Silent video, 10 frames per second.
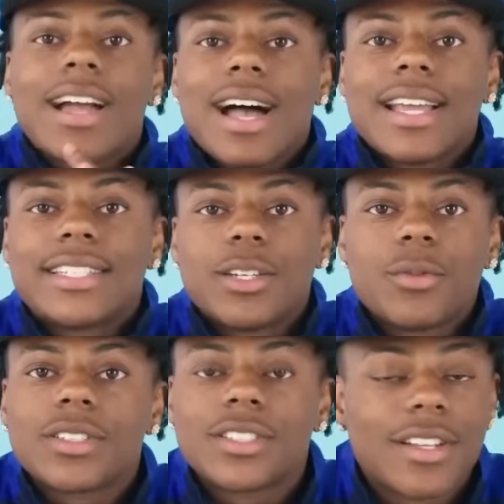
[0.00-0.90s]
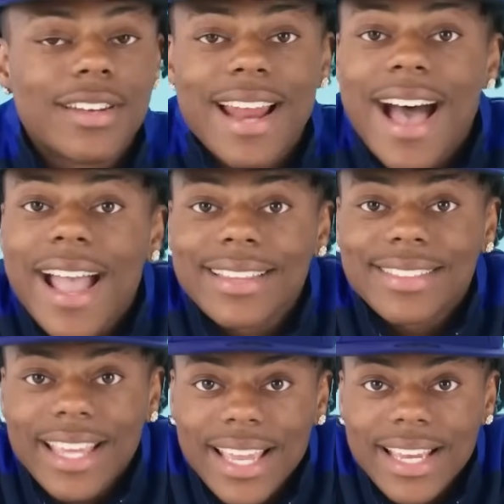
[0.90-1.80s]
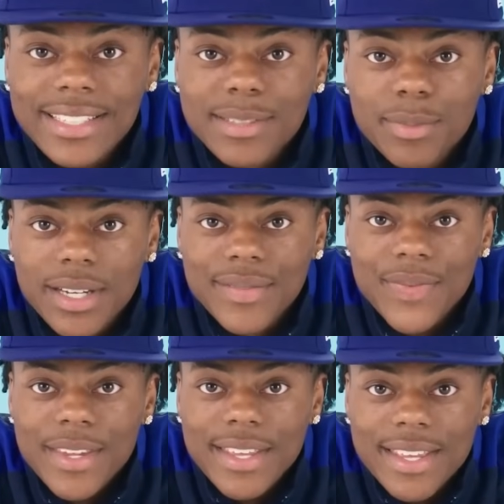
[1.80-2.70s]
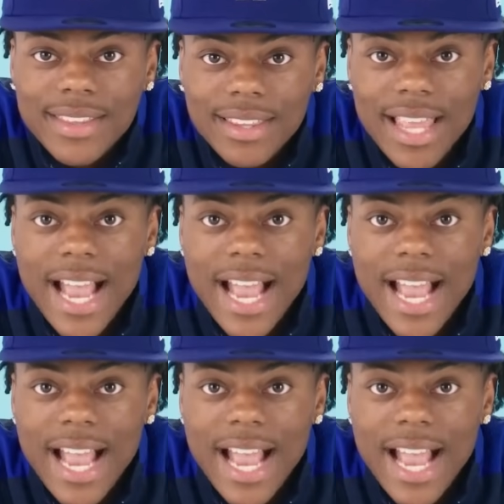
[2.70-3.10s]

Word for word: right, guys, that was the nine things, but the